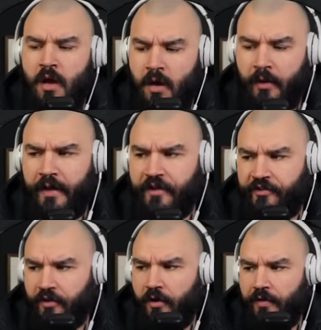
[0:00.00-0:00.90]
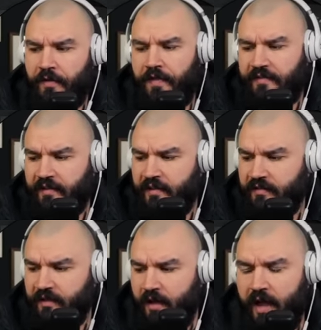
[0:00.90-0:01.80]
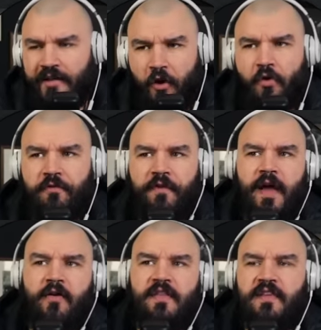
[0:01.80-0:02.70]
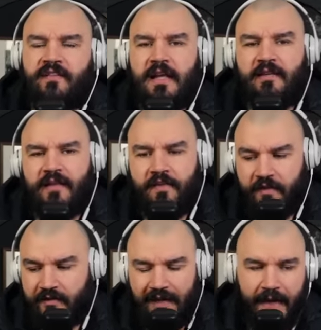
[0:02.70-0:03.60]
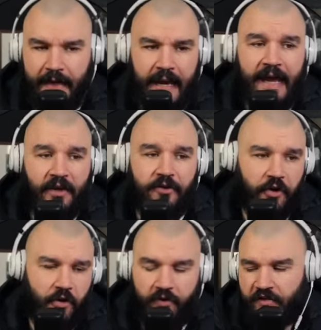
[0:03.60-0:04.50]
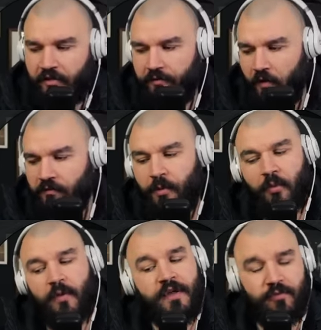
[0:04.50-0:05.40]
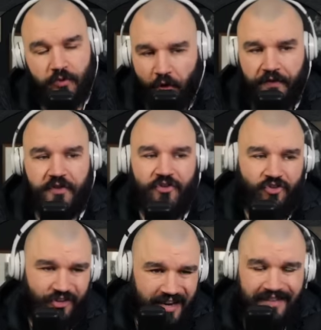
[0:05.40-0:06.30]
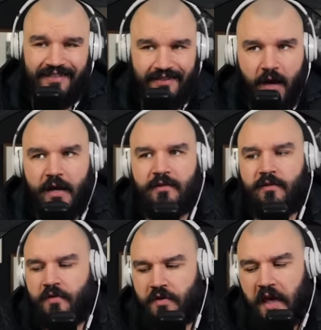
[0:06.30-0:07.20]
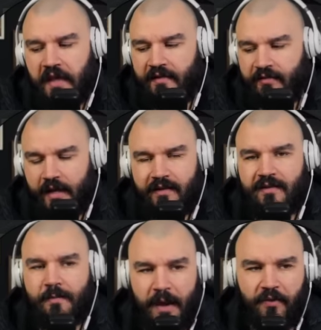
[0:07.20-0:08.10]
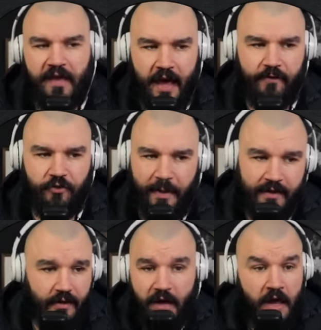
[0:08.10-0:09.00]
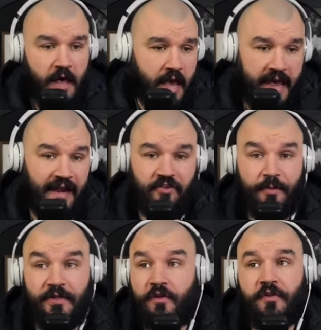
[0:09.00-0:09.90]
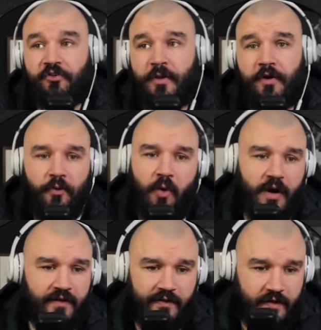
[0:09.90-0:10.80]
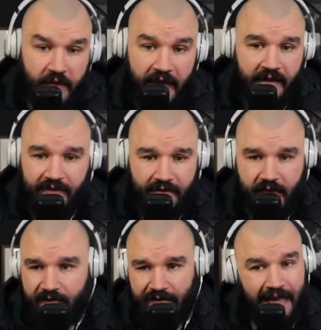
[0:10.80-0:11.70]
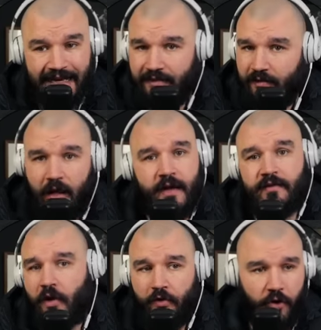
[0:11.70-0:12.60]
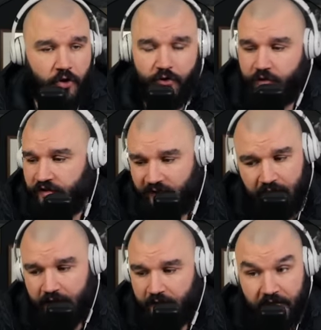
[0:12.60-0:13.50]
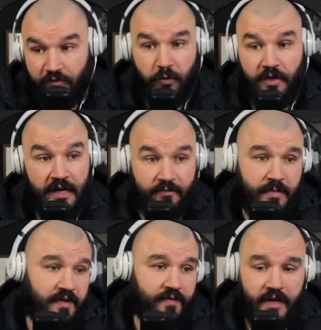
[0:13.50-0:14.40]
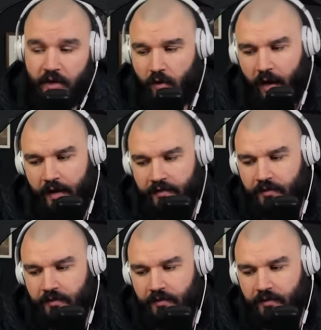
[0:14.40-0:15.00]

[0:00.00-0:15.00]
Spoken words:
Okay, so this is, it's unfair in the sense that there's like 9 other countries involved, but we look at the sheer size of the United States, the amount they have spending. It has to be done this way, otherwise the United States landslides other countries, clearly. This wouldn't even be a video, guys.